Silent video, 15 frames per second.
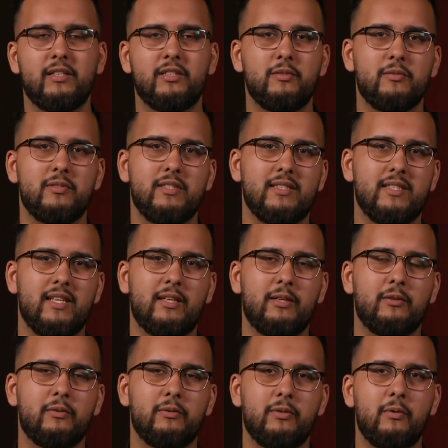and She was just saying,
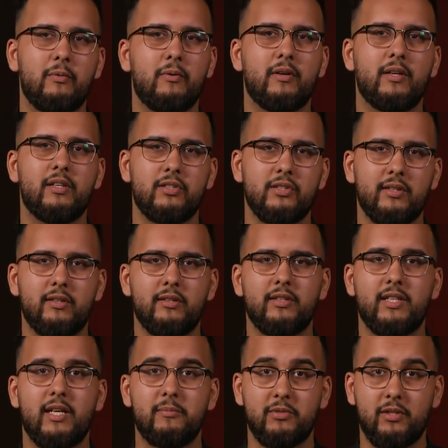you know, don't worry, inshallah, your
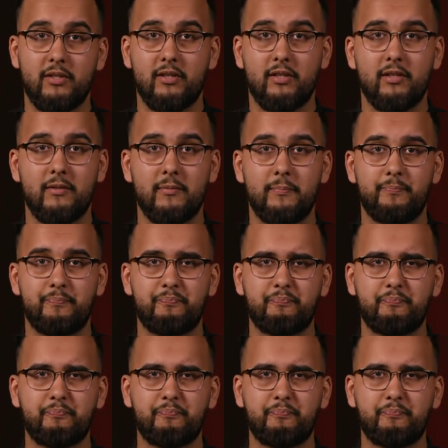time's gonna come.